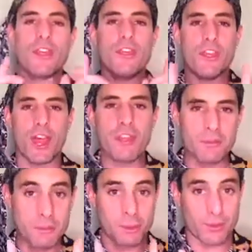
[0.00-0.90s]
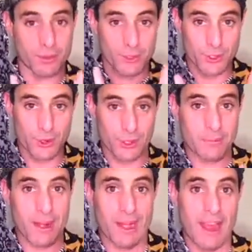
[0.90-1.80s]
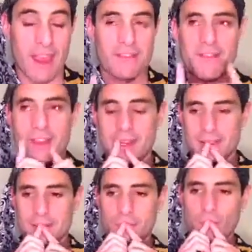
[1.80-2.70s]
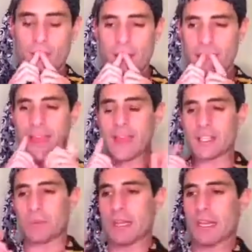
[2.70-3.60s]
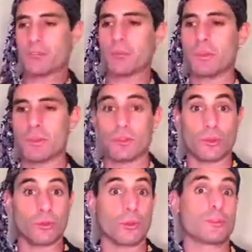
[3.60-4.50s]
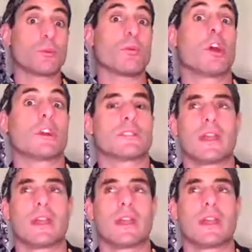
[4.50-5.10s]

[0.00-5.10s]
the other important joke in my life is one that has been attributed to Groucho Marx,